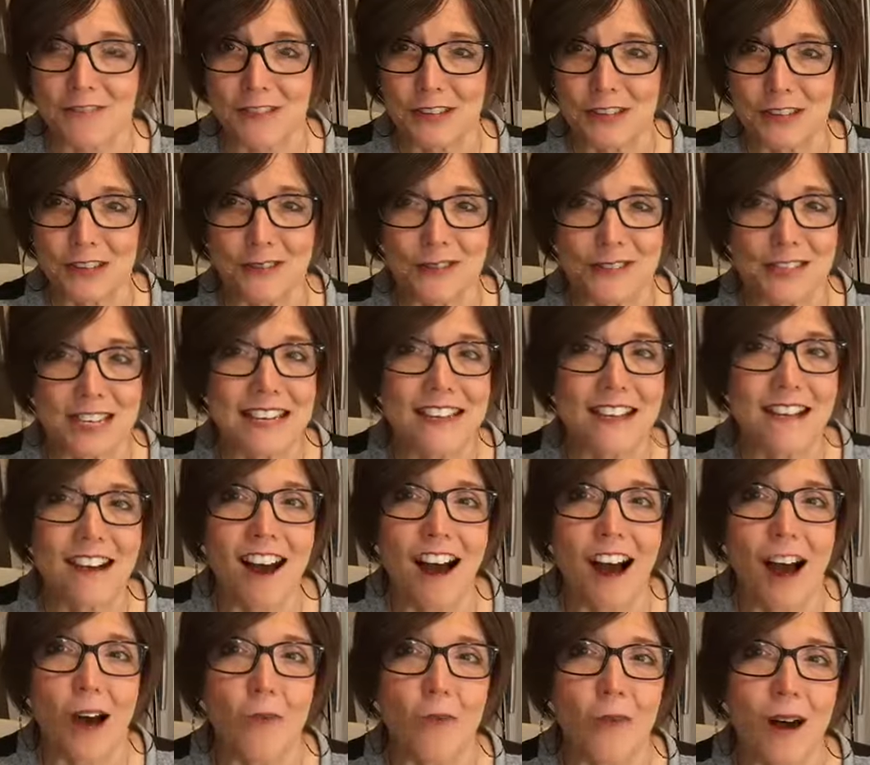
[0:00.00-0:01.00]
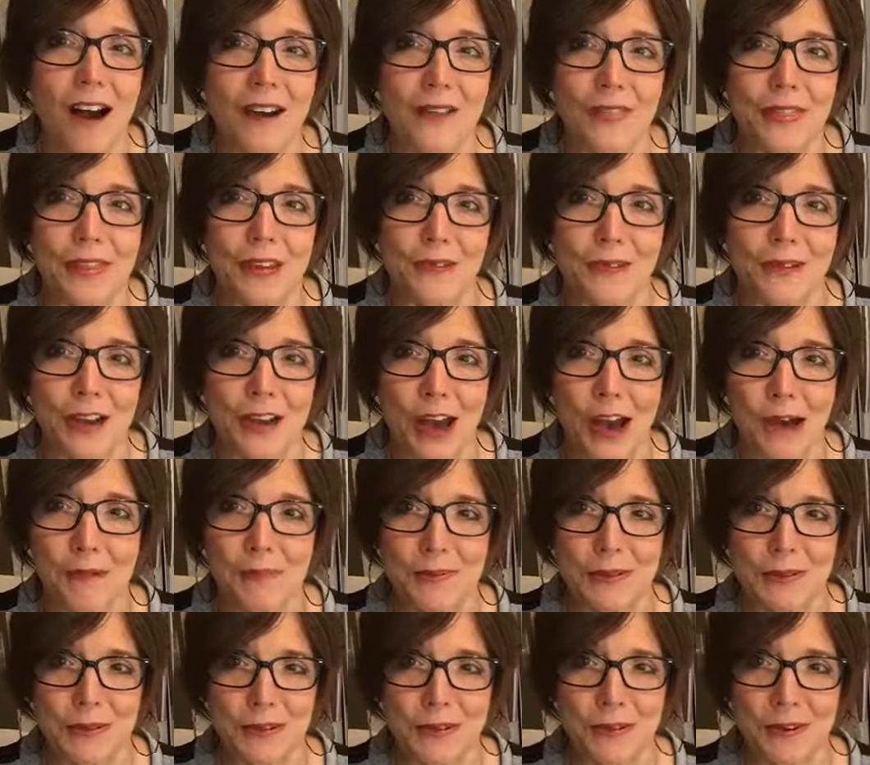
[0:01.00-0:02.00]
you did not walk through an
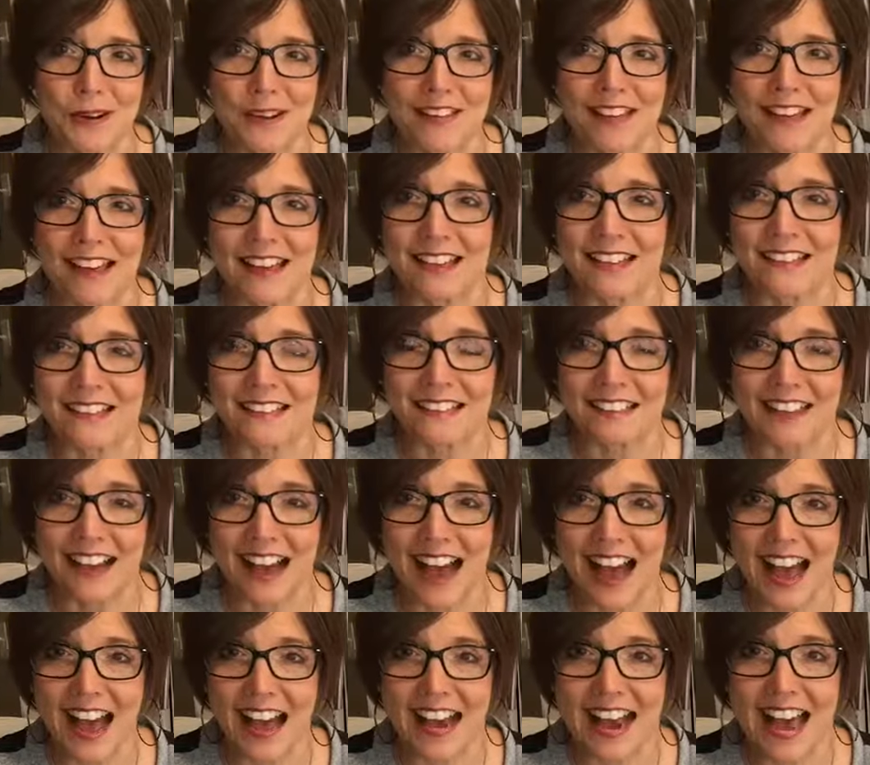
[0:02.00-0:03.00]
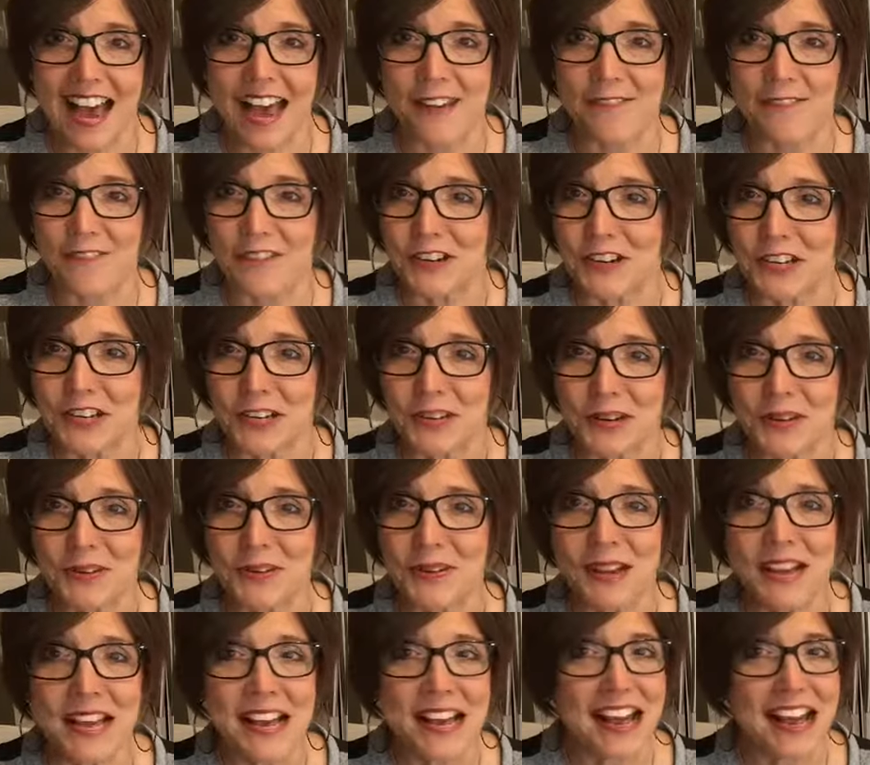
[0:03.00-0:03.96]
open door that God had for you